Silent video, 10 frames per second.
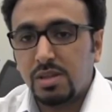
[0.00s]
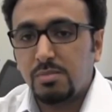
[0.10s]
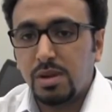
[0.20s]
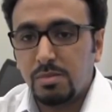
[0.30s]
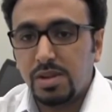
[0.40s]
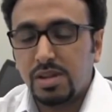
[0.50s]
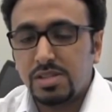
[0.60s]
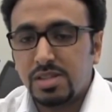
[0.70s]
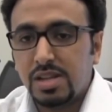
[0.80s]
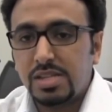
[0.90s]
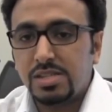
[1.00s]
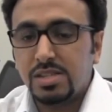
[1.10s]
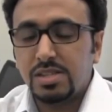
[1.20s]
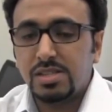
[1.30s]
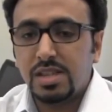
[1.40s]
and Biomedical
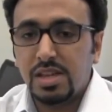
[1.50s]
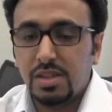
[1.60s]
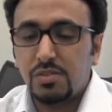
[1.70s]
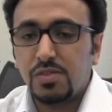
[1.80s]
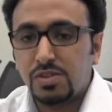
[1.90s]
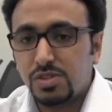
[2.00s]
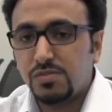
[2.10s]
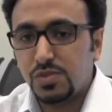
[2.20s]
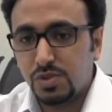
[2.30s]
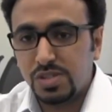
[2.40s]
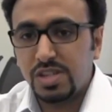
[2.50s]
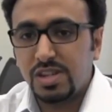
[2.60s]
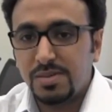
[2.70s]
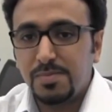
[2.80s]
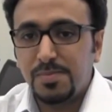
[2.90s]
Sciences at the University of
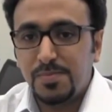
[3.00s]
Georgia.